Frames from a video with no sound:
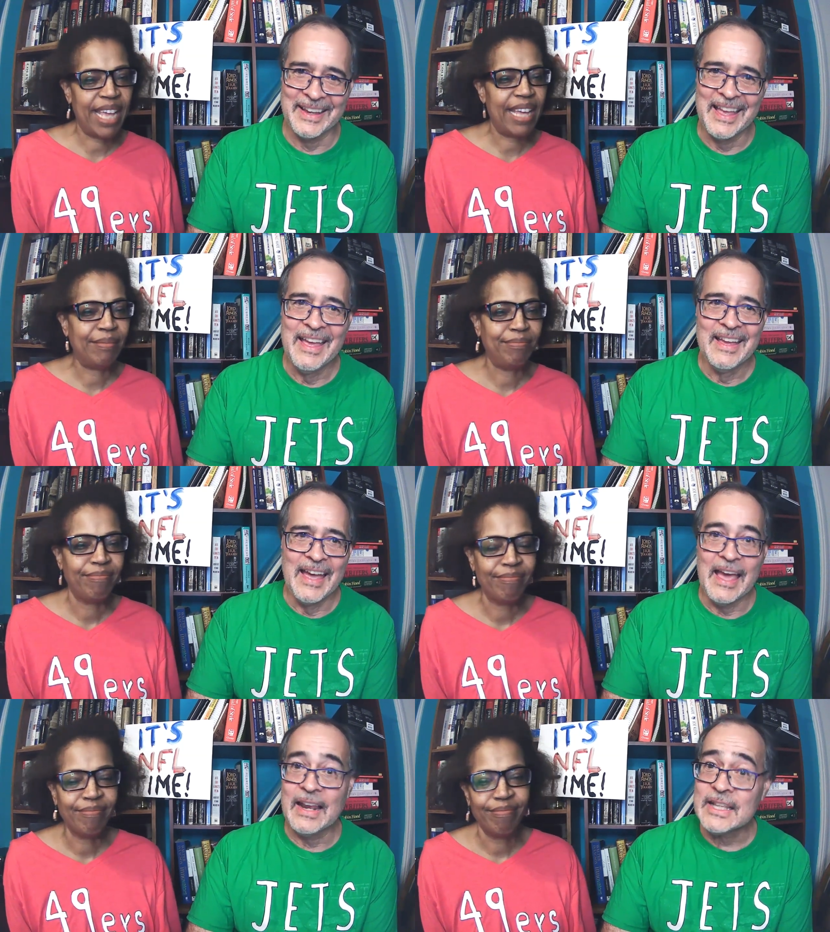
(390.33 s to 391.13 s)
Speaker 1: yeah.
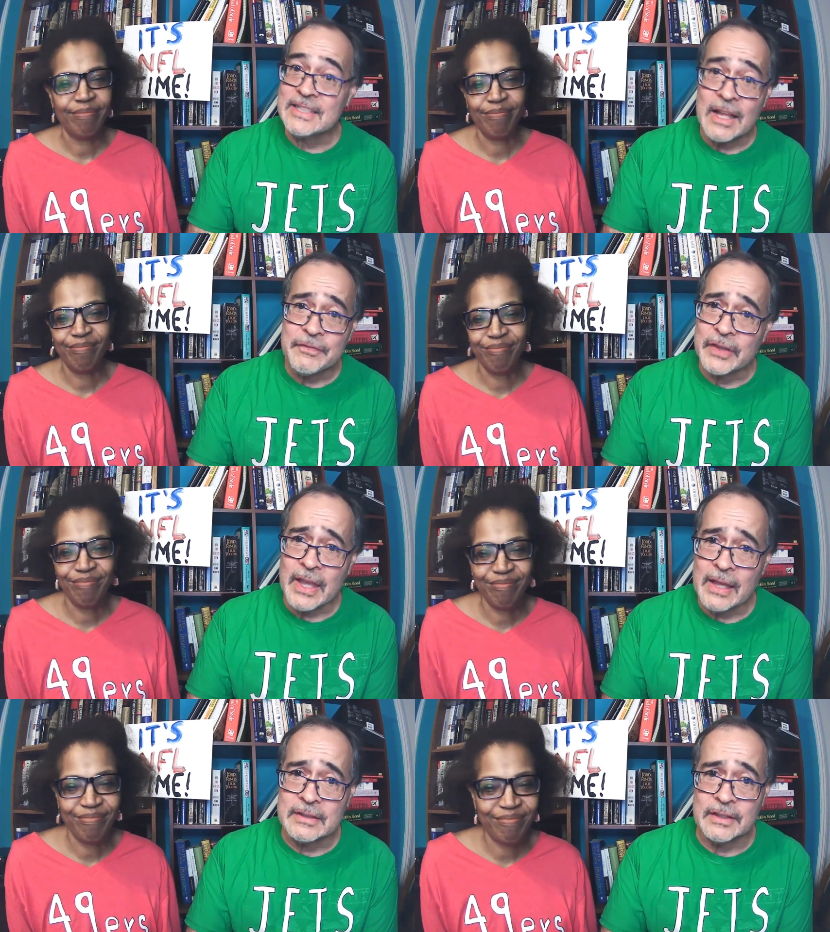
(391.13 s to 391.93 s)
And let's not
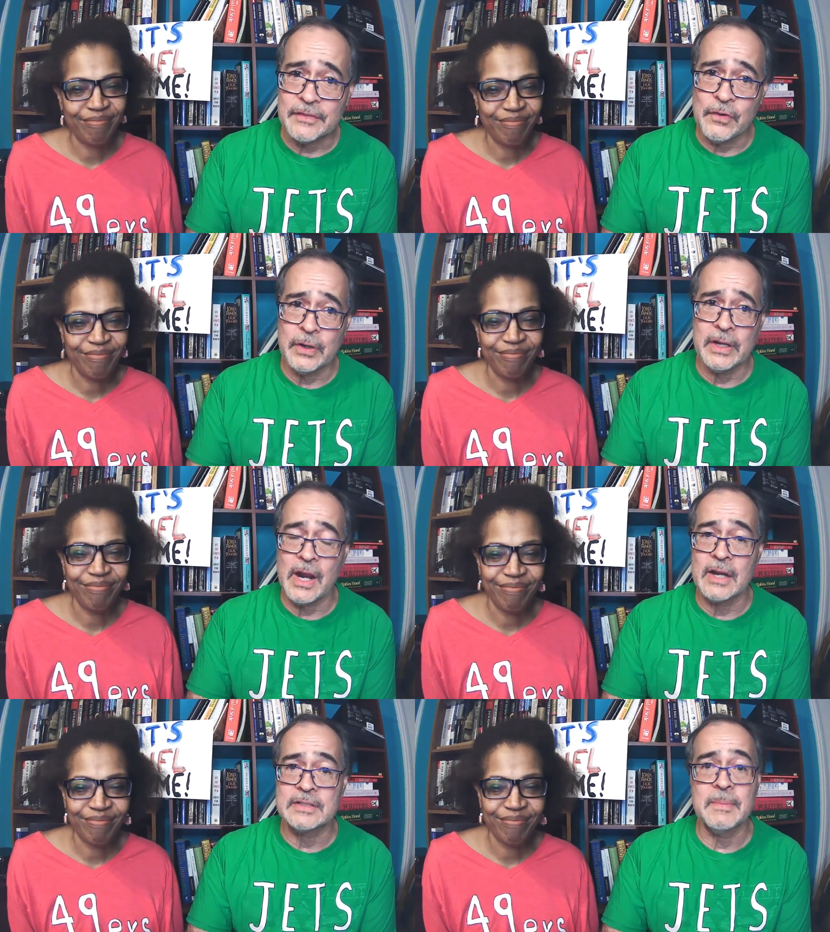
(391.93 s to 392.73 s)
forget that the 49ers